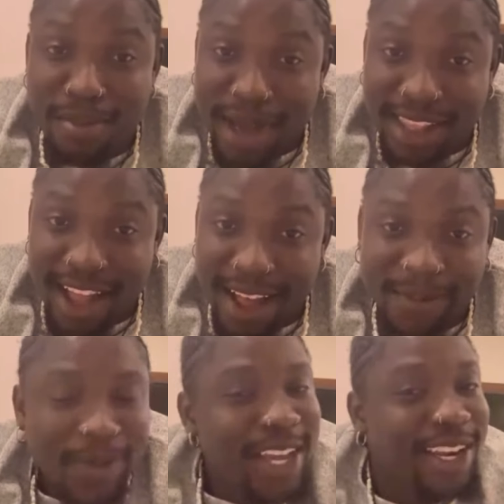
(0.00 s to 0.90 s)
matter.
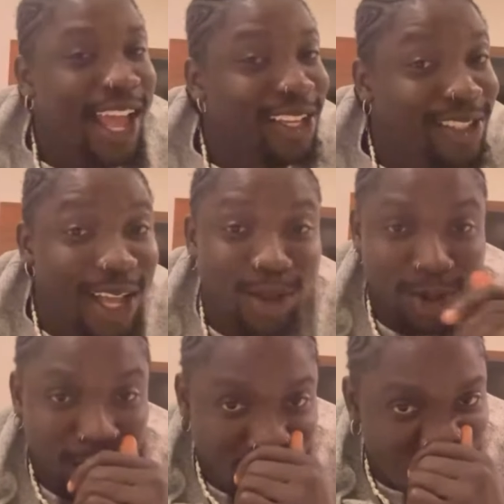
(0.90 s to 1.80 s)
Now, he start to
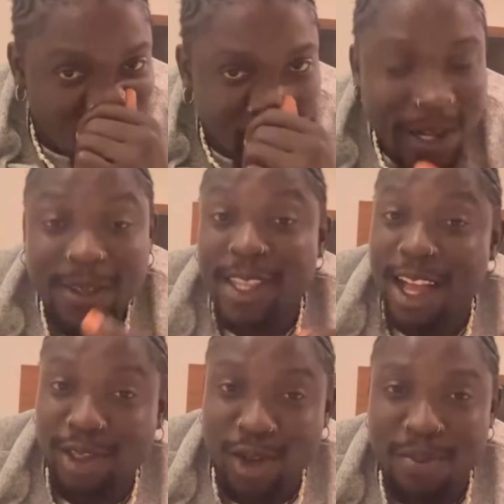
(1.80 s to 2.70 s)
the talk.
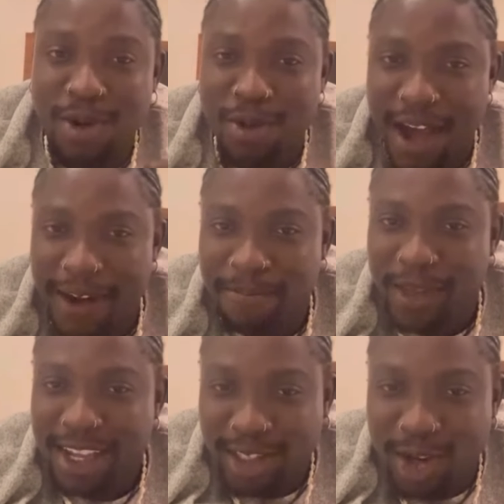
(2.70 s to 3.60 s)
That's number one.
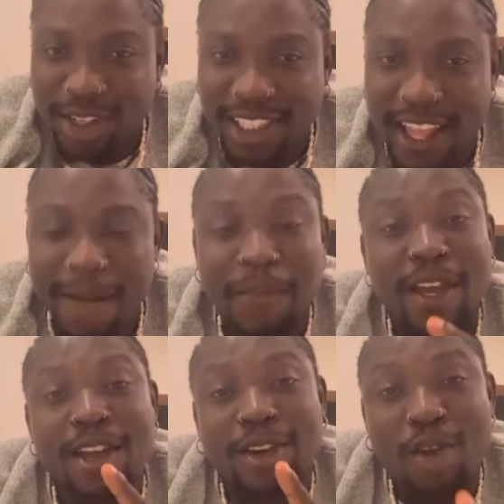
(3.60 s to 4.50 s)
Do you understand?
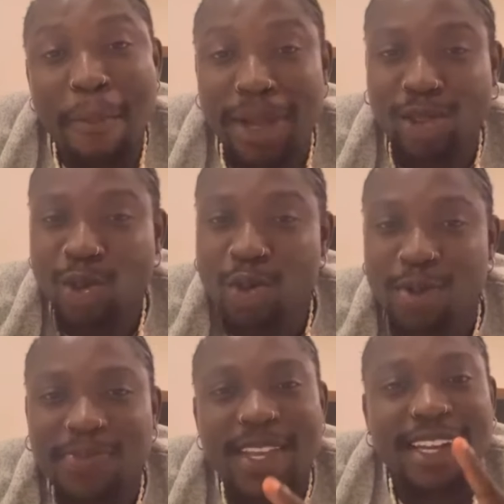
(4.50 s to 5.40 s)
Number two,
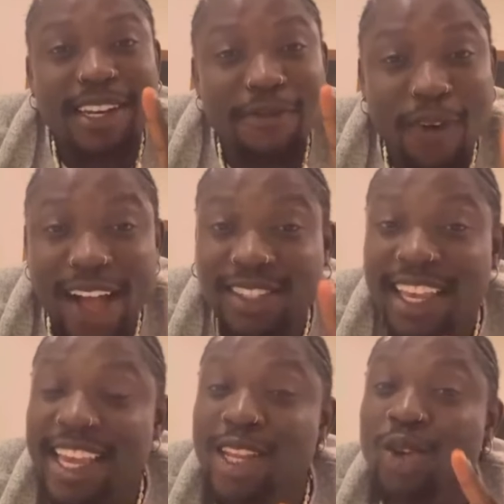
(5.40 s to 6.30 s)
the fact
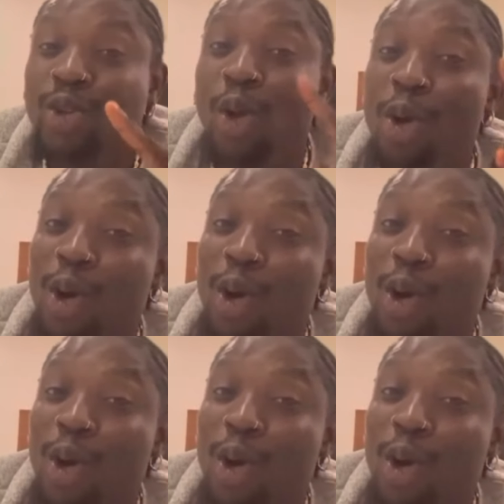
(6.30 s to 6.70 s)
say, he no talk